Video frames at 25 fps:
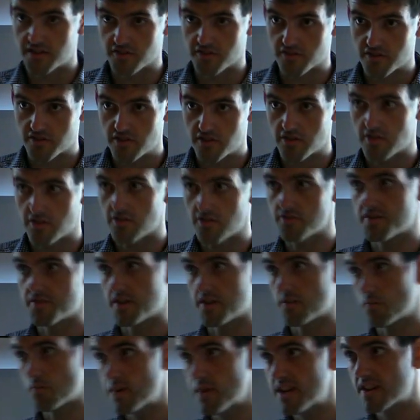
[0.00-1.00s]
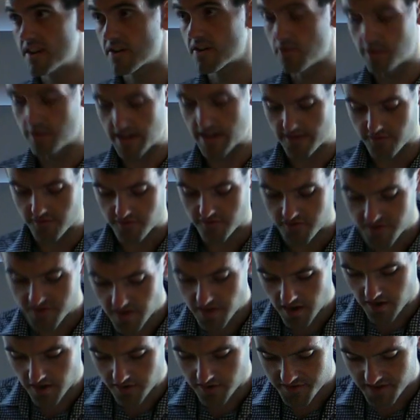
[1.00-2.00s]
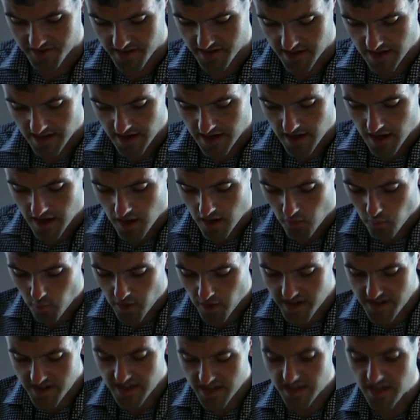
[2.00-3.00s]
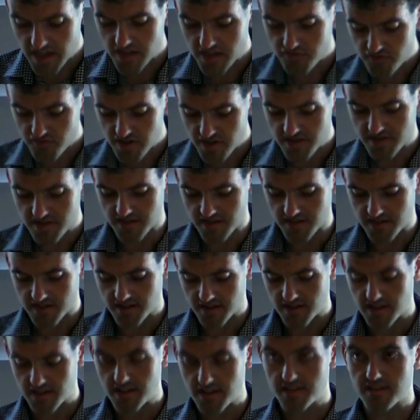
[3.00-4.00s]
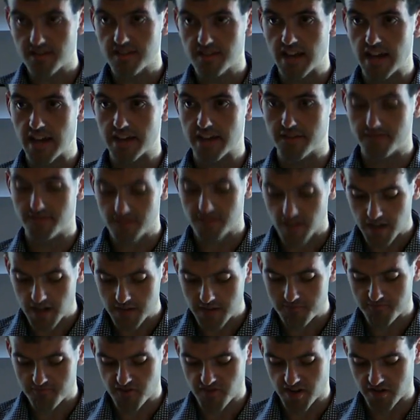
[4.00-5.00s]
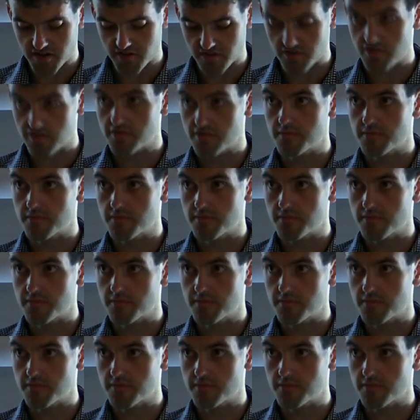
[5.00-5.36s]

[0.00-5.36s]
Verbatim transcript: goals, on winning or whatever, don't? One key reason is a lack of time pressure.